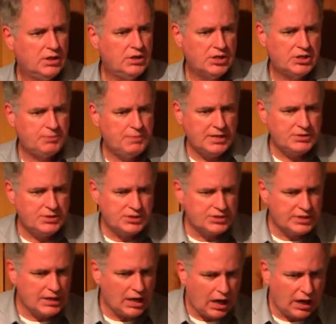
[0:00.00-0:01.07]
dispenses
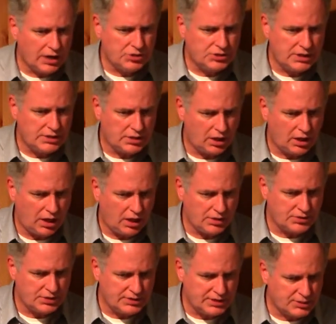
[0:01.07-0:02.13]
theology to
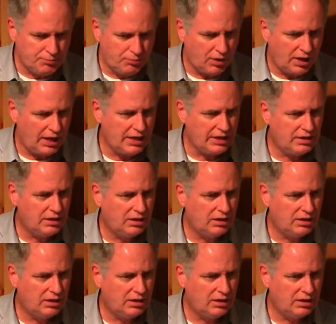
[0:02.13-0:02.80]
us as his bride?